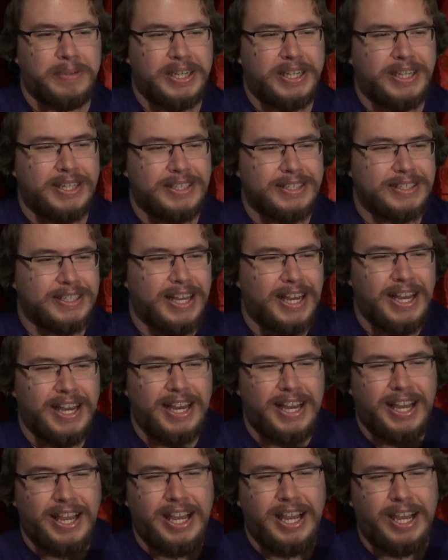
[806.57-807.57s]
because
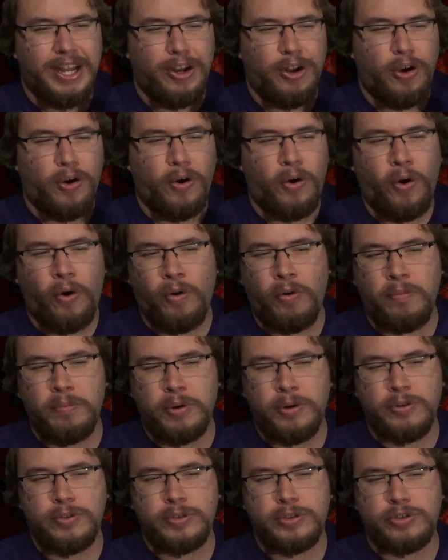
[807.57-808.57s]
it
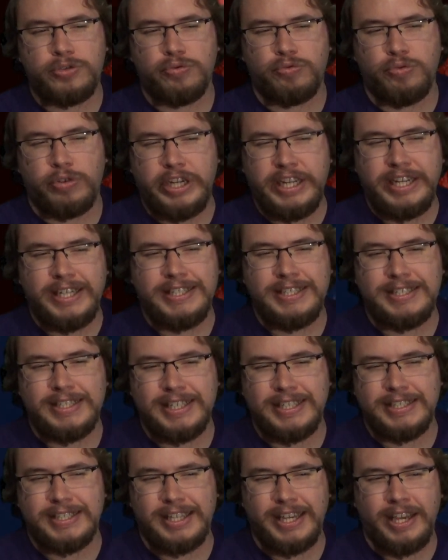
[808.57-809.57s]
almost reads
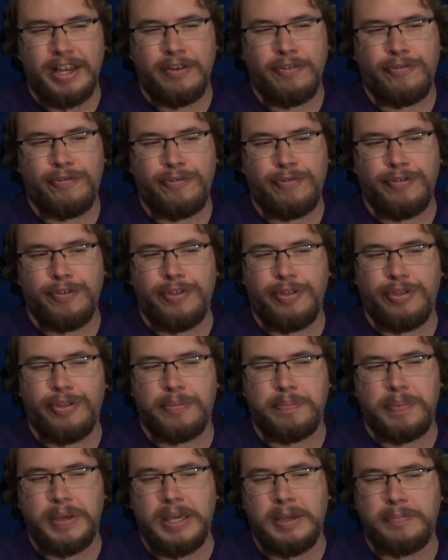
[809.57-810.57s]
as if
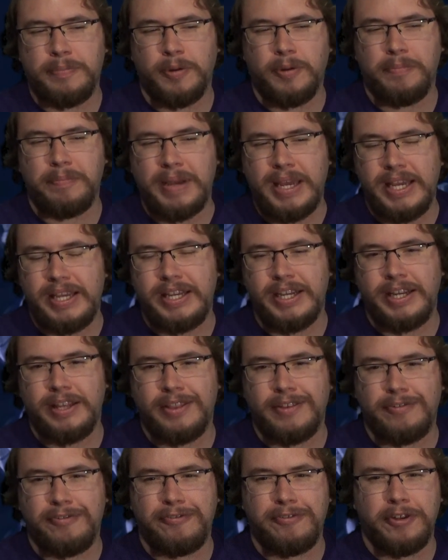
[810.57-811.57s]
the people
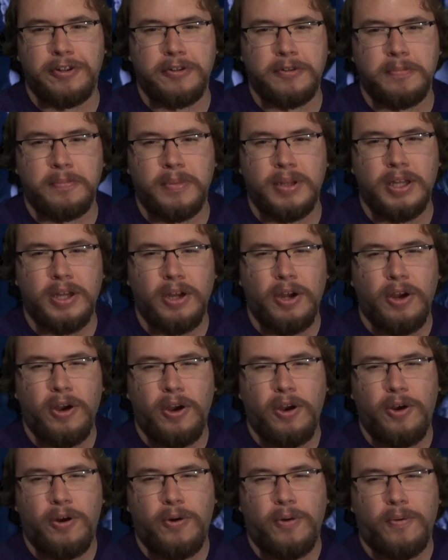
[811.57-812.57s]
making the film
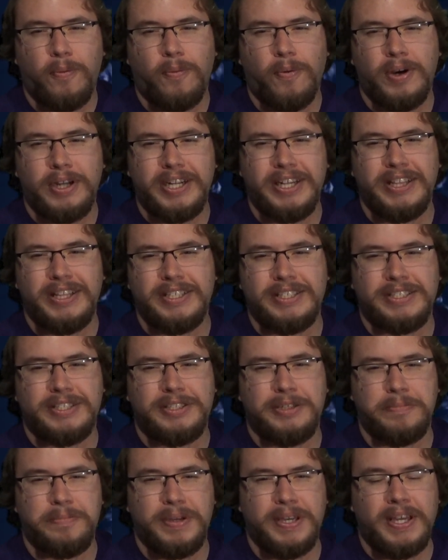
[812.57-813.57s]
wanted this
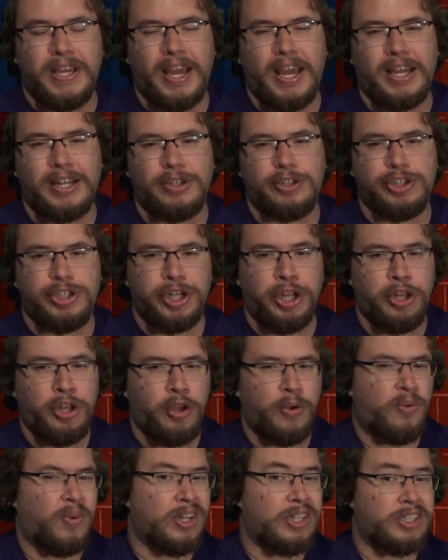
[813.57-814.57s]
to be a
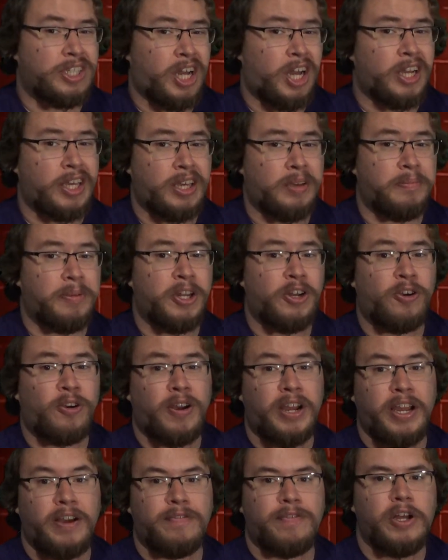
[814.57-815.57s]
genuine
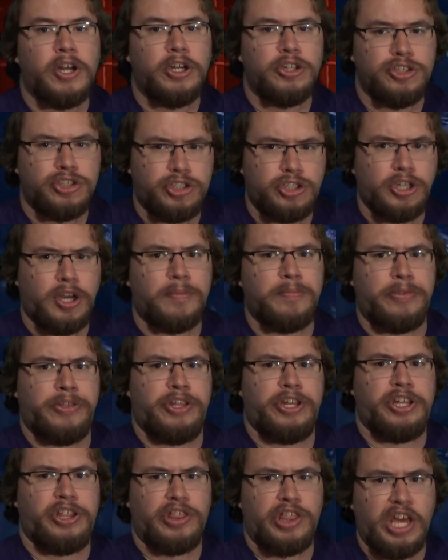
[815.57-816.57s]
documentary of
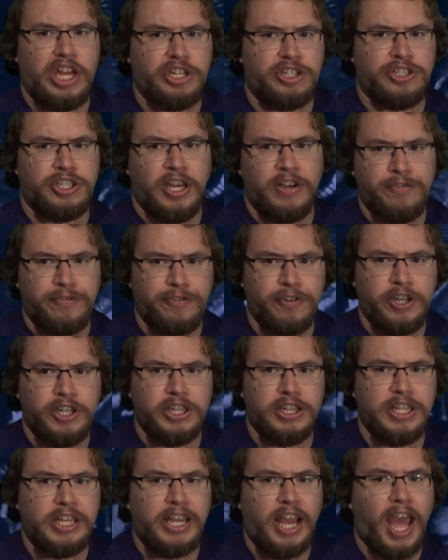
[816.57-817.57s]
something that
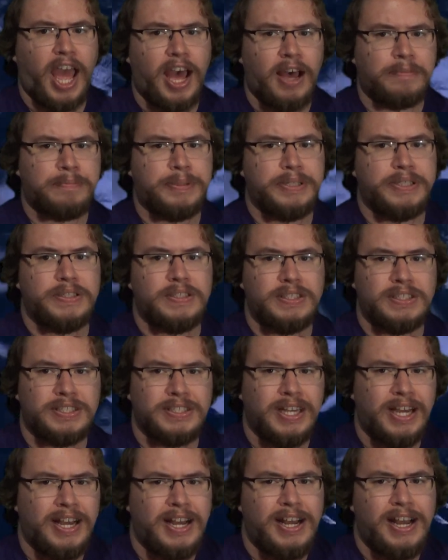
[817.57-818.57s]
definitely
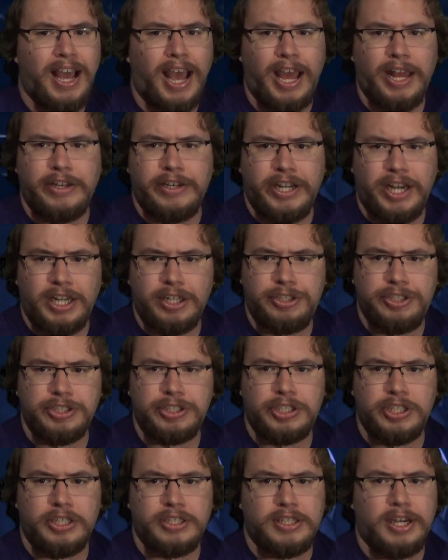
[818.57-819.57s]
happens and not
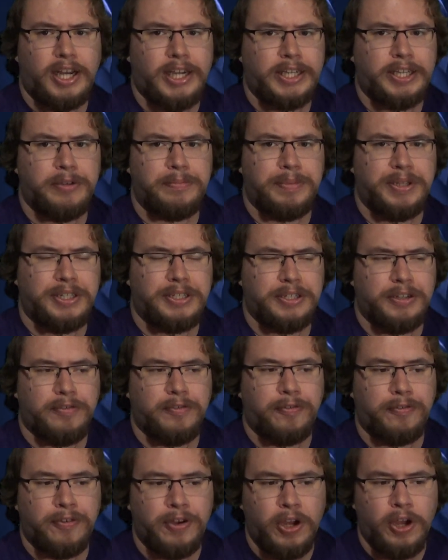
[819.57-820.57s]
just a document
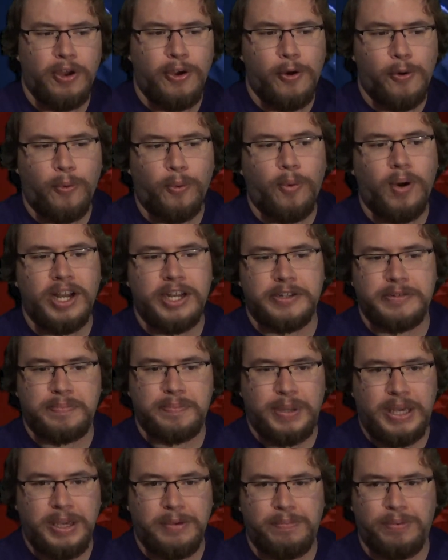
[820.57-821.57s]
of what
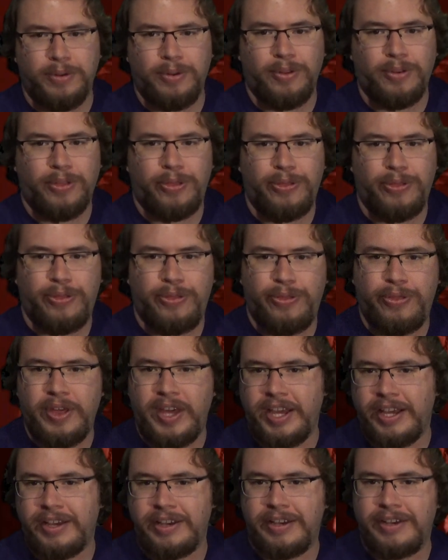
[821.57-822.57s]
people
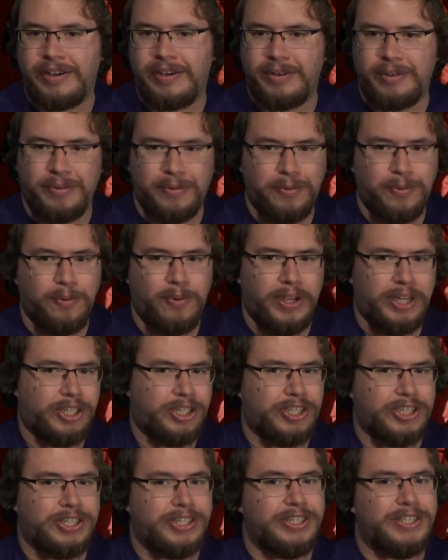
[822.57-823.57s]
think
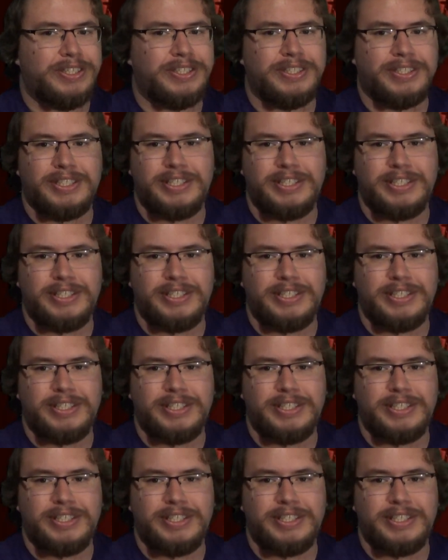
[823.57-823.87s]
witches